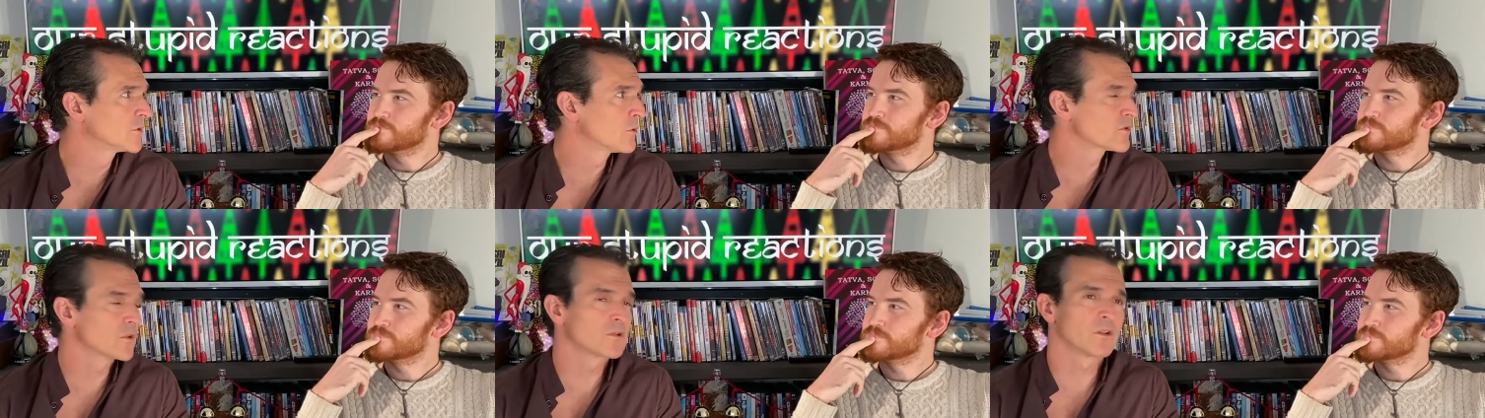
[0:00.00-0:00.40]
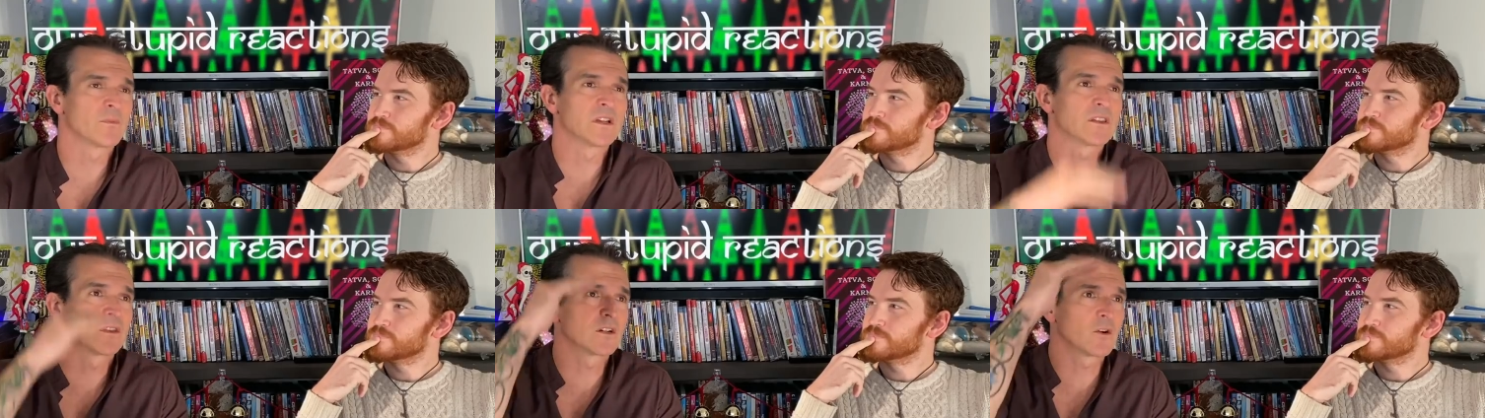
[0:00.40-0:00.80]
Speaker 1: Those are,
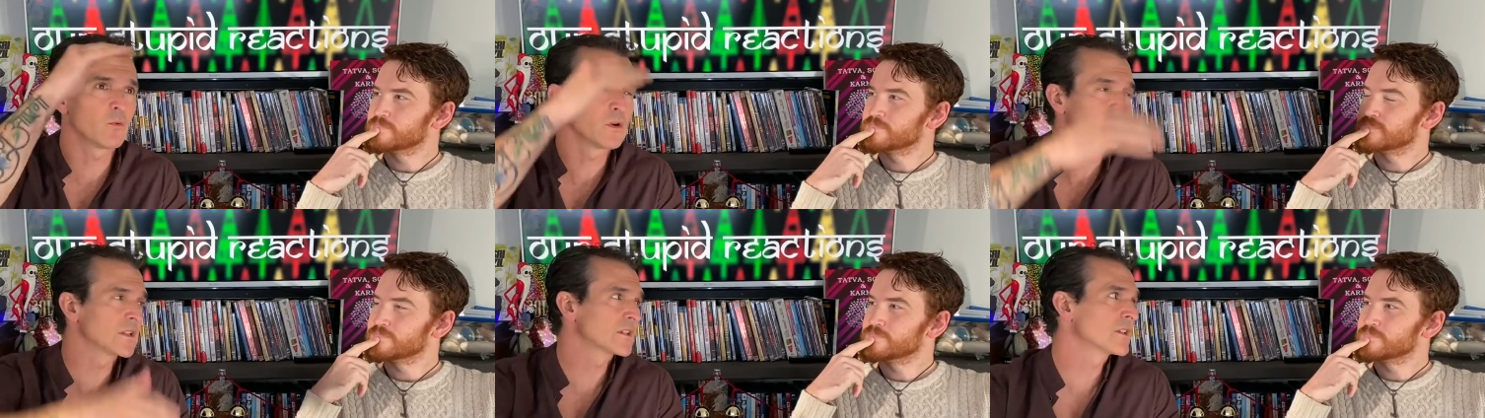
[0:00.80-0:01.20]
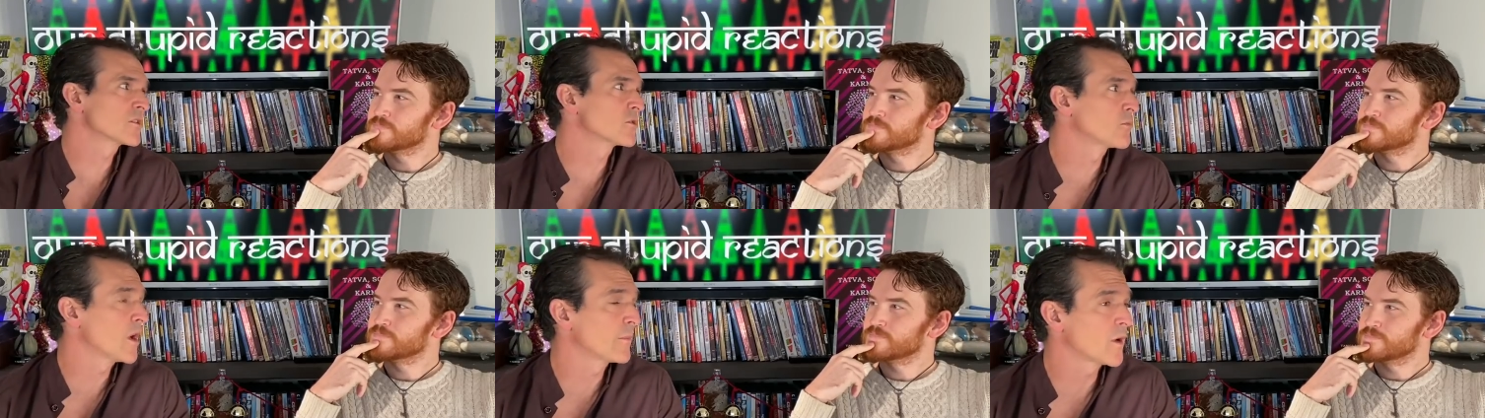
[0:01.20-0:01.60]
to me, the
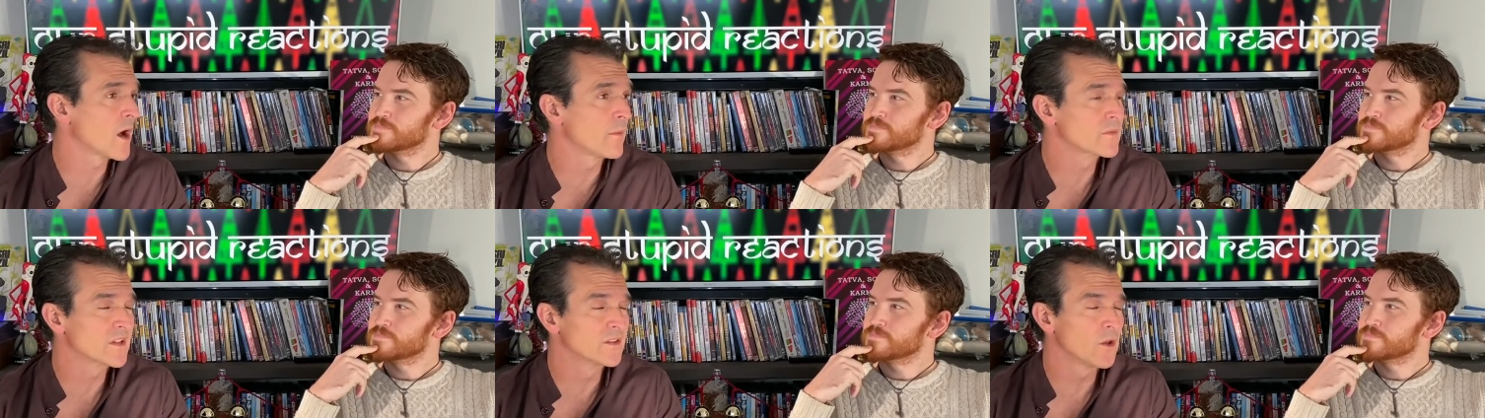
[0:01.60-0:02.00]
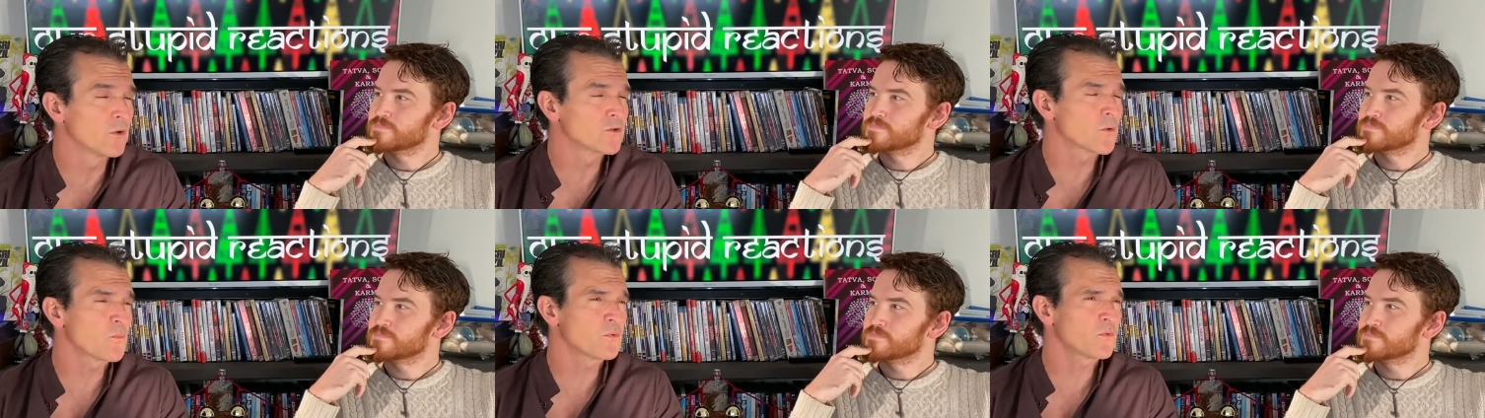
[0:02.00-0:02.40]
quintessential rom-coms, and
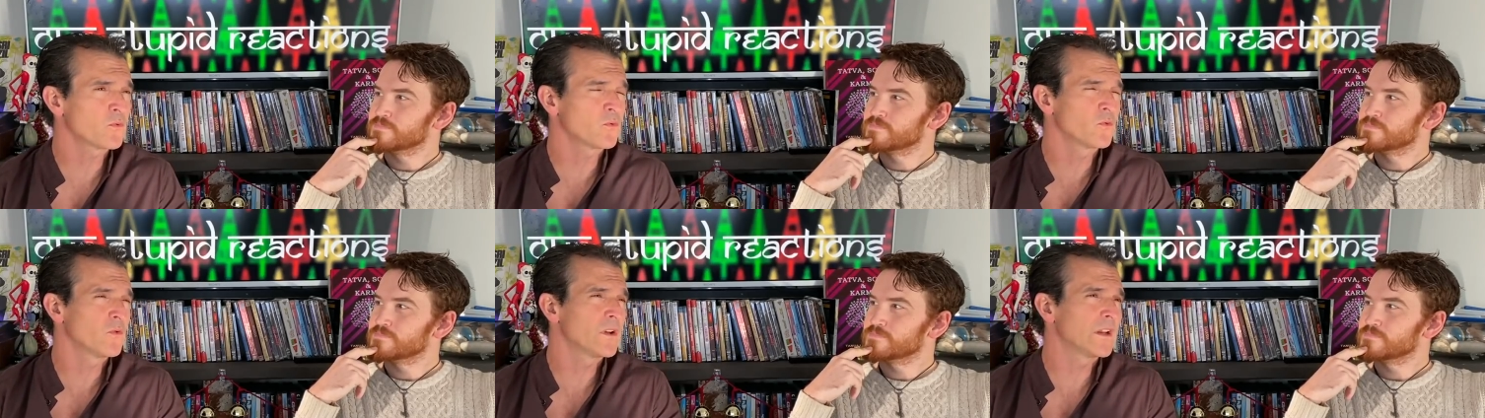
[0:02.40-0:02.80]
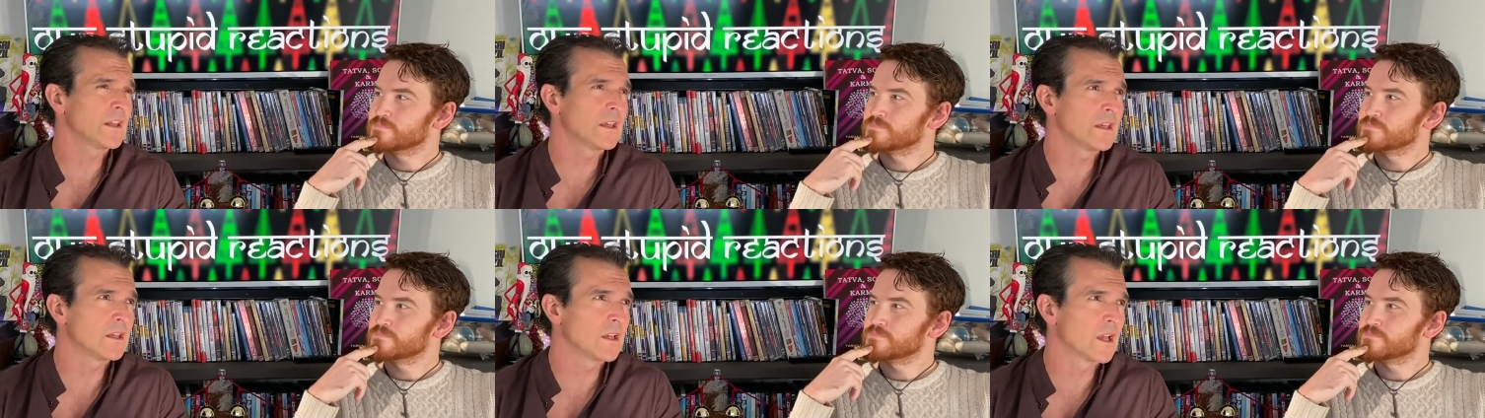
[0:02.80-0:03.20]
those are
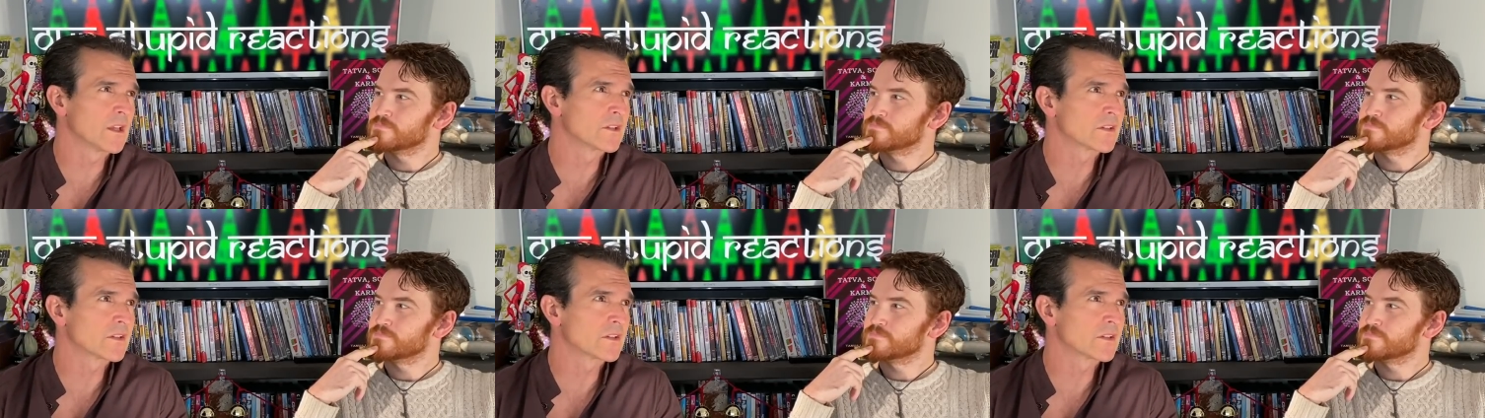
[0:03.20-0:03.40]
pretty,